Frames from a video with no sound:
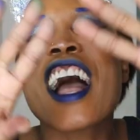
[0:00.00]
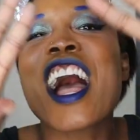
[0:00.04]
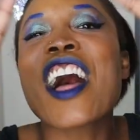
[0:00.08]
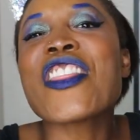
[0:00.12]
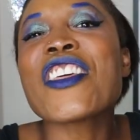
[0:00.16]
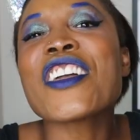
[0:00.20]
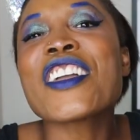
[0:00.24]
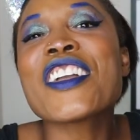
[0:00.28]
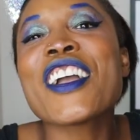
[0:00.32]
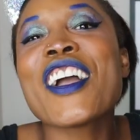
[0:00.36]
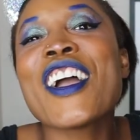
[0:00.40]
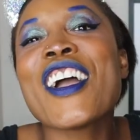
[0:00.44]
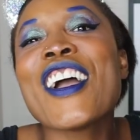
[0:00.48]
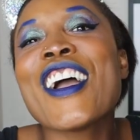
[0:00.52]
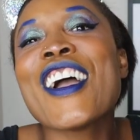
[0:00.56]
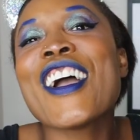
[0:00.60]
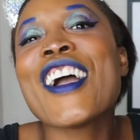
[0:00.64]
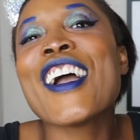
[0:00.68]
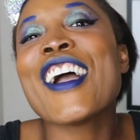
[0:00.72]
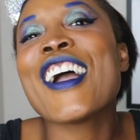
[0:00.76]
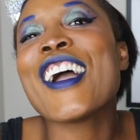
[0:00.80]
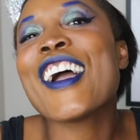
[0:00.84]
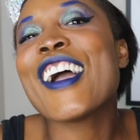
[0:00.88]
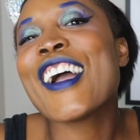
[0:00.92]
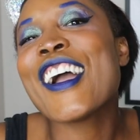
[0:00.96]
Gothic
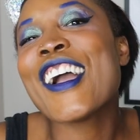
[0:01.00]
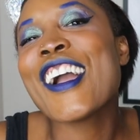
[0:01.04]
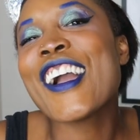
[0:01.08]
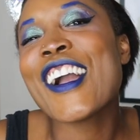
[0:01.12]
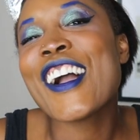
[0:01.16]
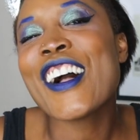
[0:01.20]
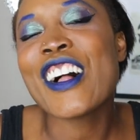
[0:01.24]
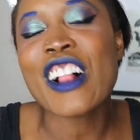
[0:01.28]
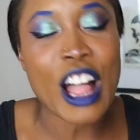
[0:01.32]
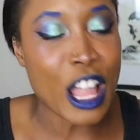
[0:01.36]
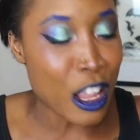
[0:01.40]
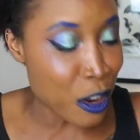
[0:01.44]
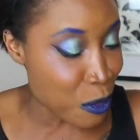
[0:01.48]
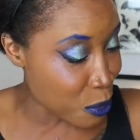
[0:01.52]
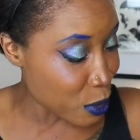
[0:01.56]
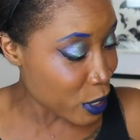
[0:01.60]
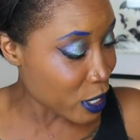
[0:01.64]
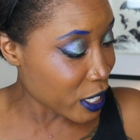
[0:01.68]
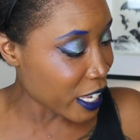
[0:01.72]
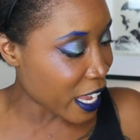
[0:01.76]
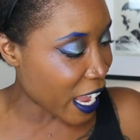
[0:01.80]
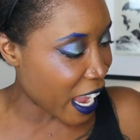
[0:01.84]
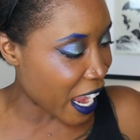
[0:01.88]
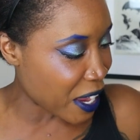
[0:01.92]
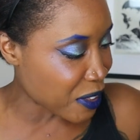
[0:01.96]
girl. I
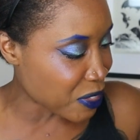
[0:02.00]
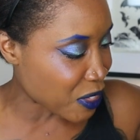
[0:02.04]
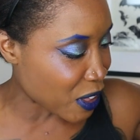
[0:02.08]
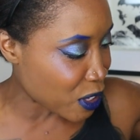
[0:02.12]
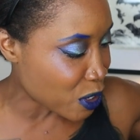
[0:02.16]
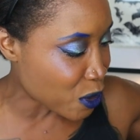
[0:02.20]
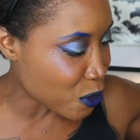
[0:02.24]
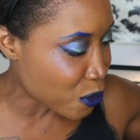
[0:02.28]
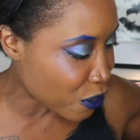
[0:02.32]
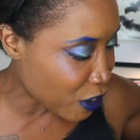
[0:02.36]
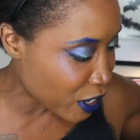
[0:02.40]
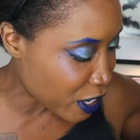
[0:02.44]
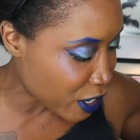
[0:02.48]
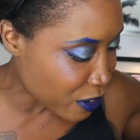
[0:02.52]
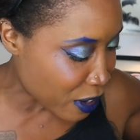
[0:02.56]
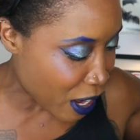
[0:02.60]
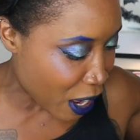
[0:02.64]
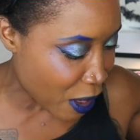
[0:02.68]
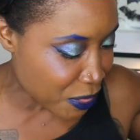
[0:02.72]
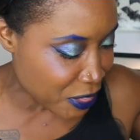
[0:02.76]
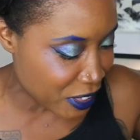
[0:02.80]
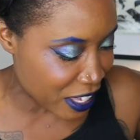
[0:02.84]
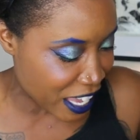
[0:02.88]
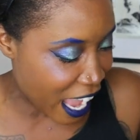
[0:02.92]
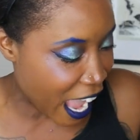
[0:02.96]
really hate that you figured
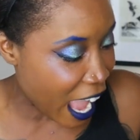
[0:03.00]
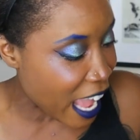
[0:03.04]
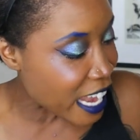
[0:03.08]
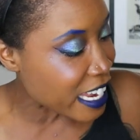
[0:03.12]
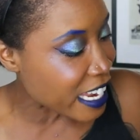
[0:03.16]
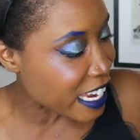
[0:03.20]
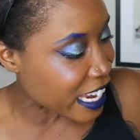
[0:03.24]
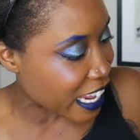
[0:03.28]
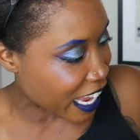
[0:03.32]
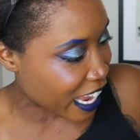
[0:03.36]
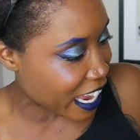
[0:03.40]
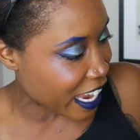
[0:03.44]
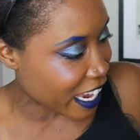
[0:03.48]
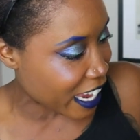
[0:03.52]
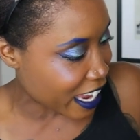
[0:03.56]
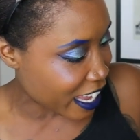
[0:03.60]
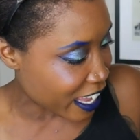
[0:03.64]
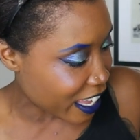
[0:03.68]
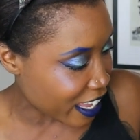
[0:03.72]
out the ending.